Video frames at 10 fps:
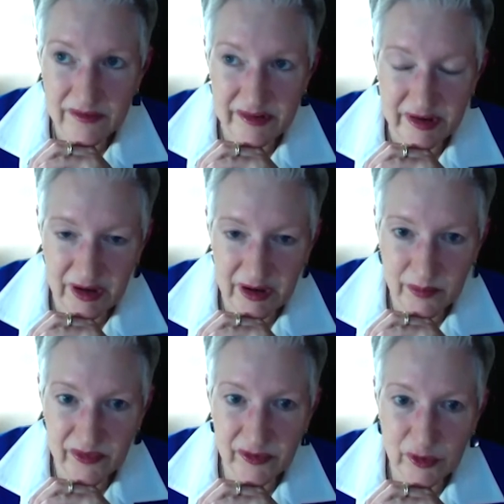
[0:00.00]

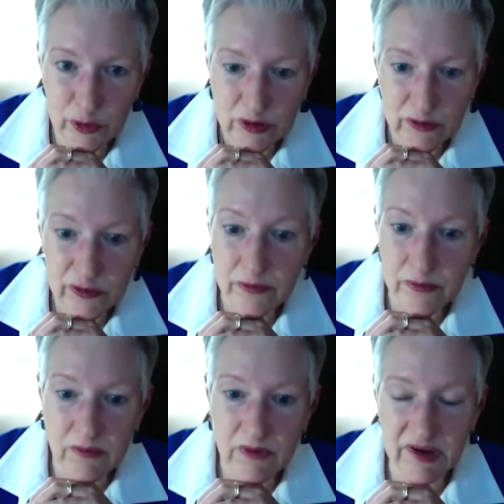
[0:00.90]
teams
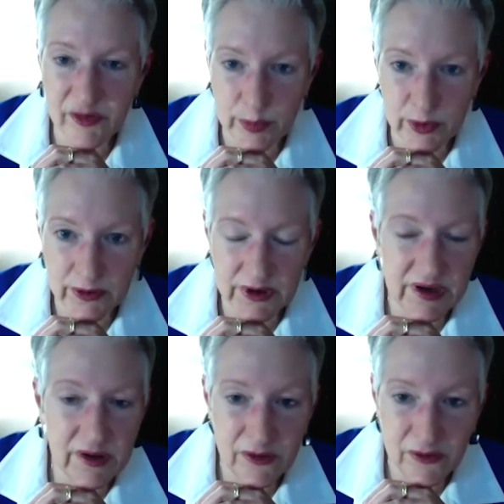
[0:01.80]
to explore
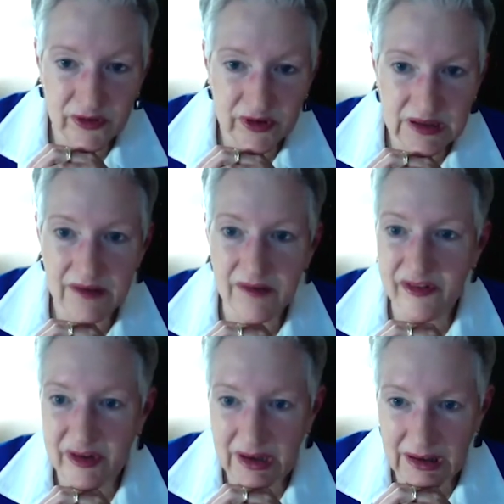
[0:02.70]
and use it and
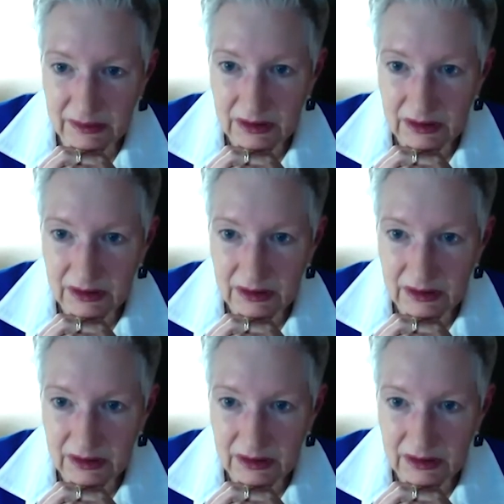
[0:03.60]
see